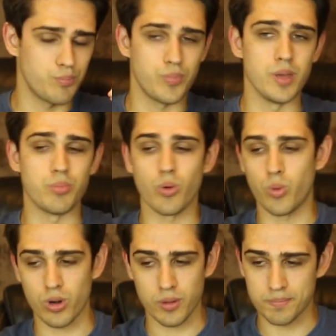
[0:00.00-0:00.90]
people
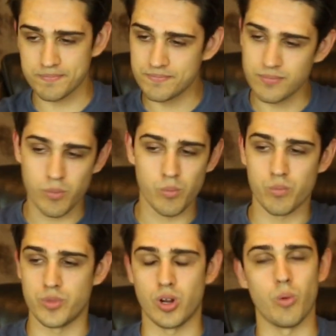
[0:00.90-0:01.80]
were,
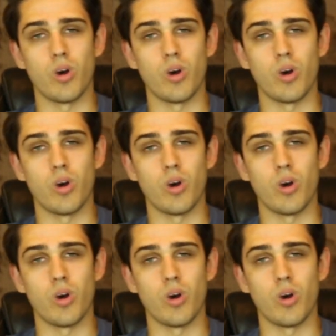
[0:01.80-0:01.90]
you know,